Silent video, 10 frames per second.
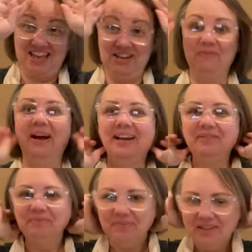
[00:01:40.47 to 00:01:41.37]
anyway,
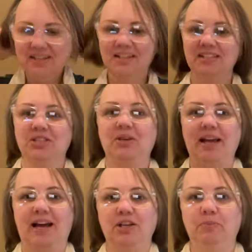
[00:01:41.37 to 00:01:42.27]
so
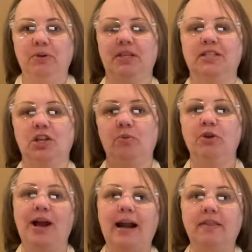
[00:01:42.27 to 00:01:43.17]
yeah, you put this so when
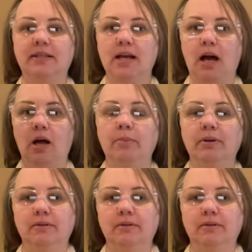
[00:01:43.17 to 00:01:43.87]
you're out of the tub,